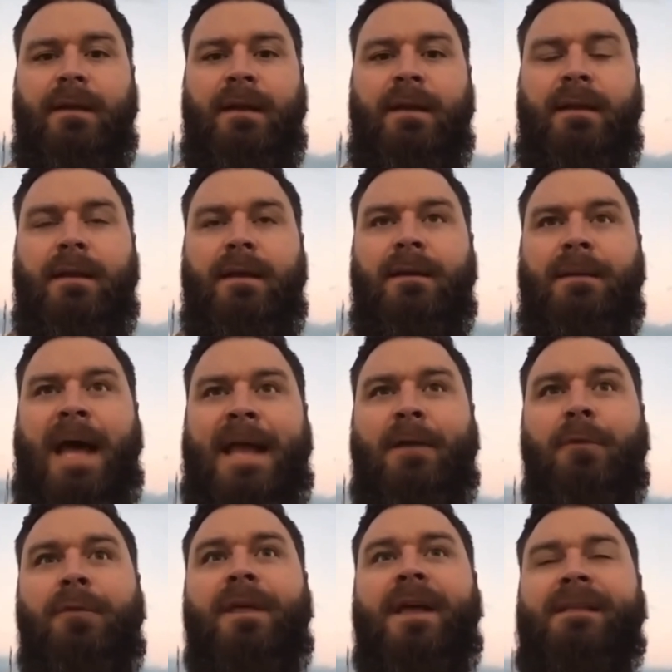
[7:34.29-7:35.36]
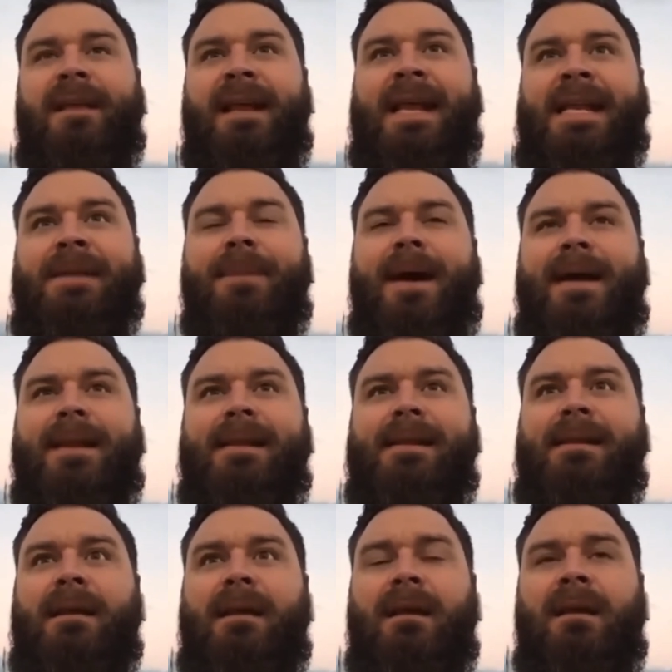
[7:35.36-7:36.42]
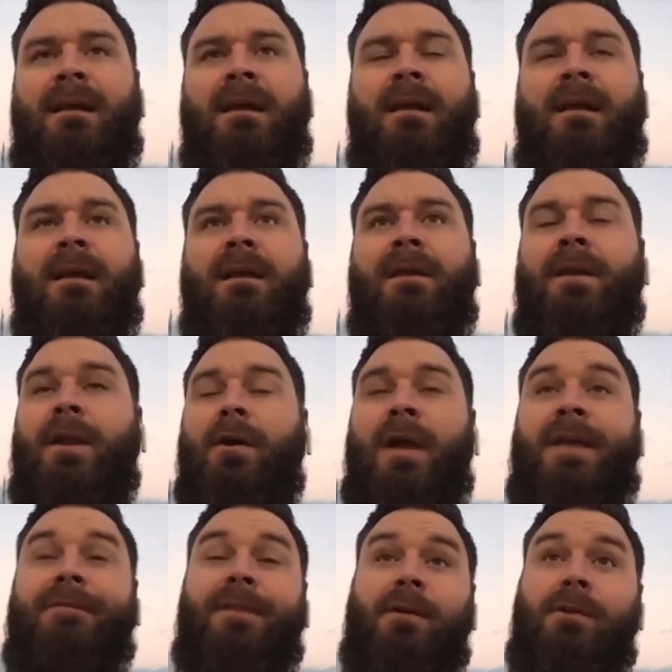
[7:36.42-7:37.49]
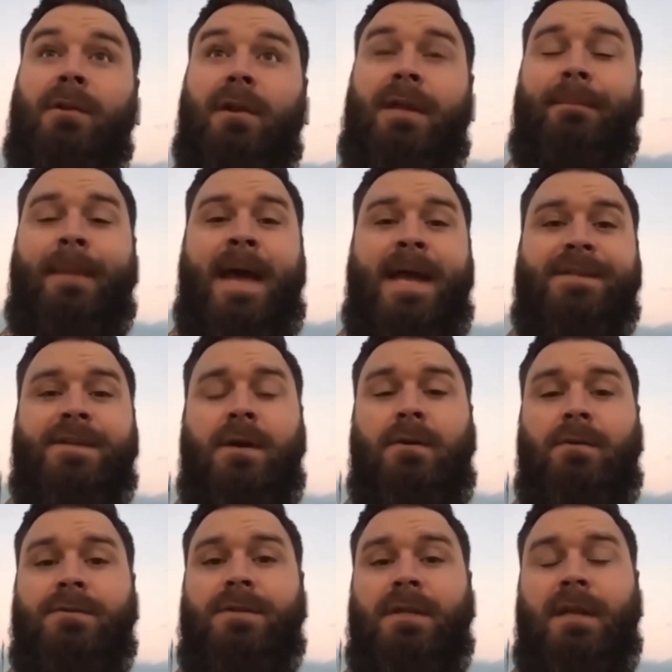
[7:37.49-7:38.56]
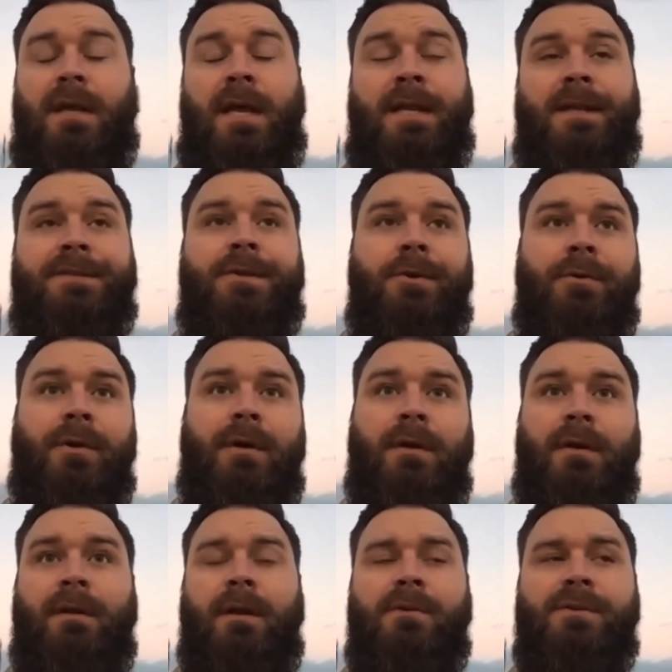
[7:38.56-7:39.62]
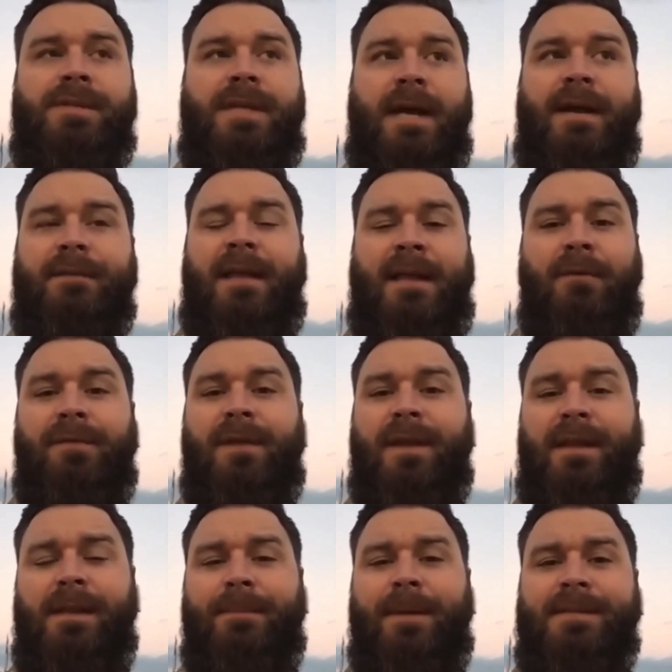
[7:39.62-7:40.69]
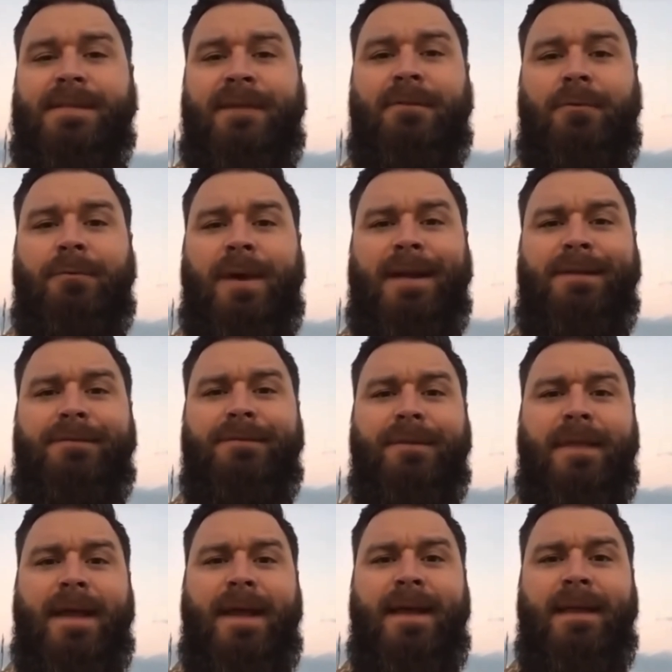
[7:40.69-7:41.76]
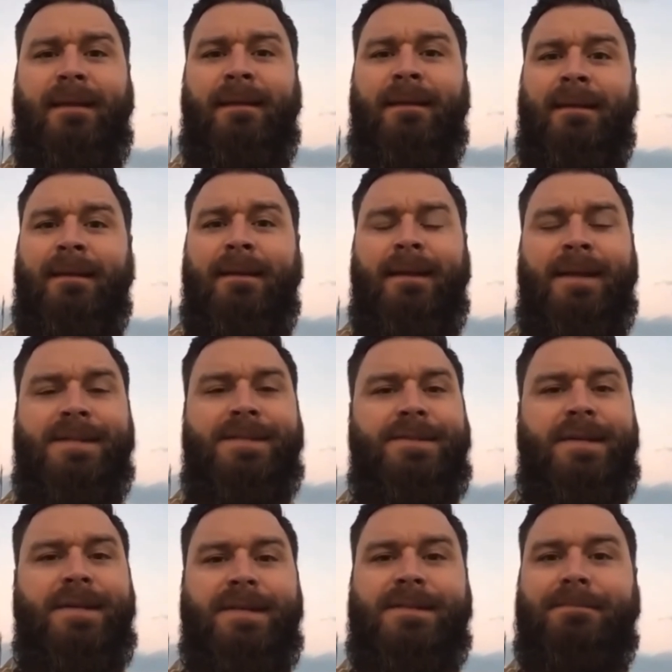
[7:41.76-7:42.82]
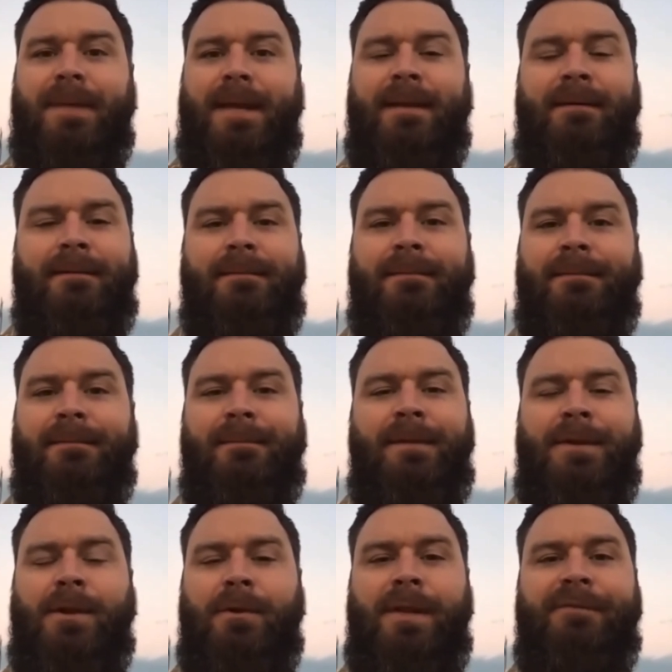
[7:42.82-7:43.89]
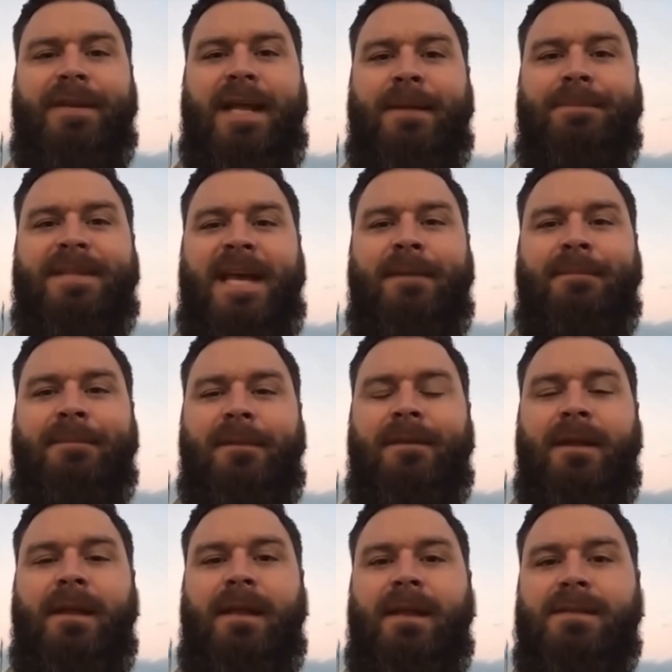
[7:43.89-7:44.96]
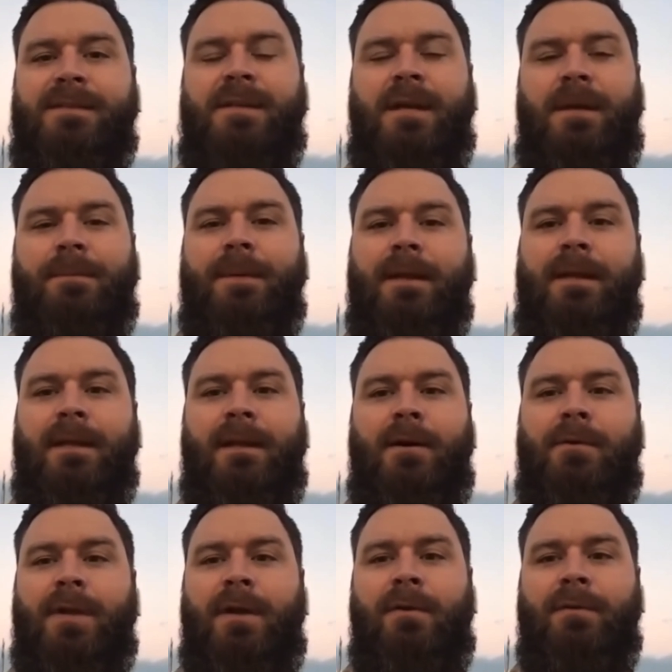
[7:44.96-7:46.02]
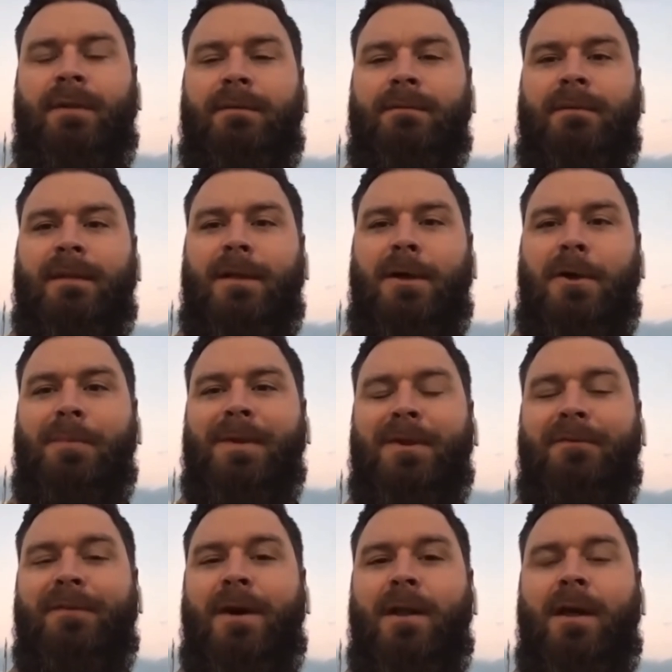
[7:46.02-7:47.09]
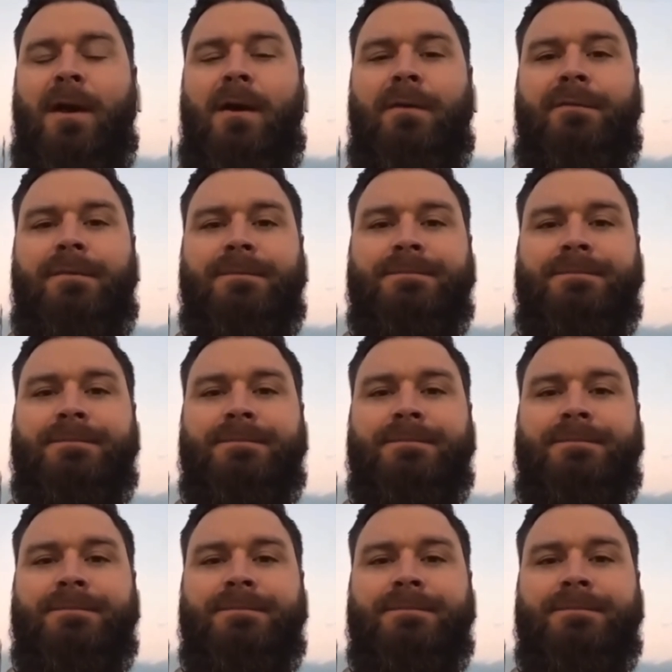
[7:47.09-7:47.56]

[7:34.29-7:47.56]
And I don't think that anybody, even though you look at Mac Jones and Atua and those guys, I don't think anybody's ever ready for that. It's just, man, you don't even have time to think. It's jump in and hold on and hope you don't fall off.